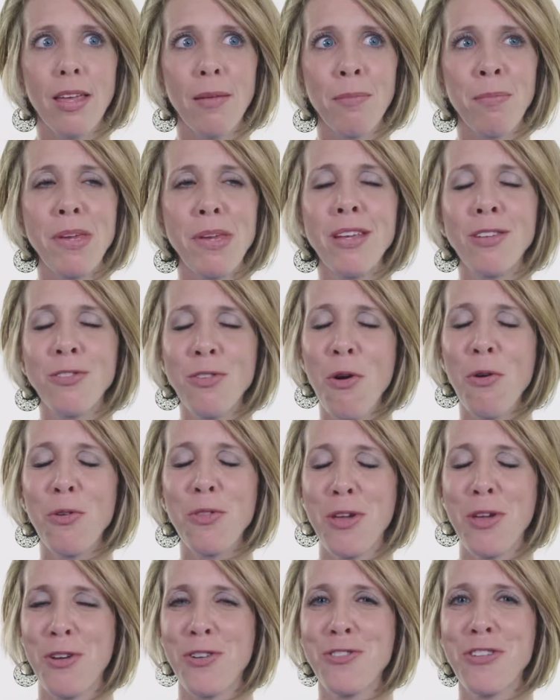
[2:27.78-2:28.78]
being told
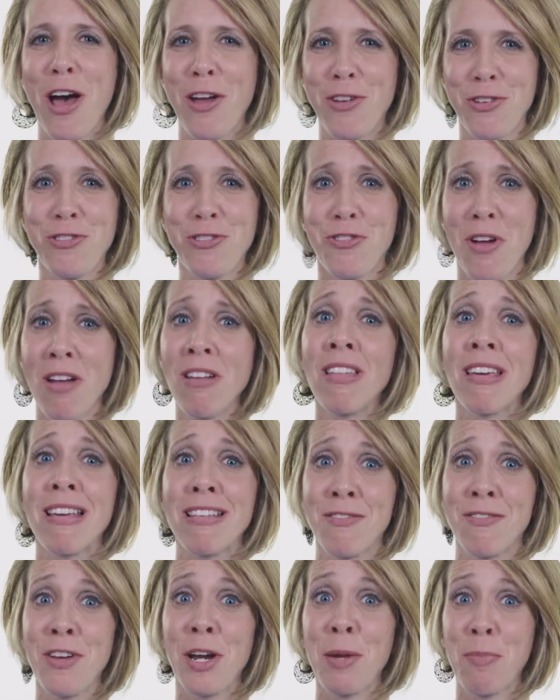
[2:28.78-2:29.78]
that your child is struggling
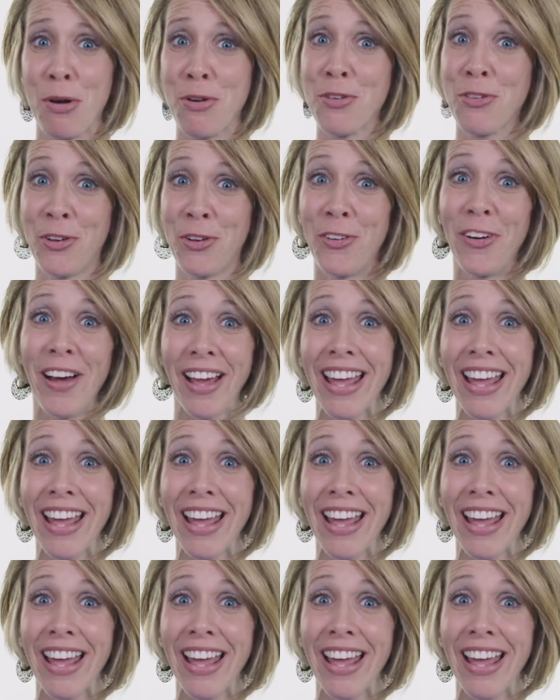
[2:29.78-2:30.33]
is very personal.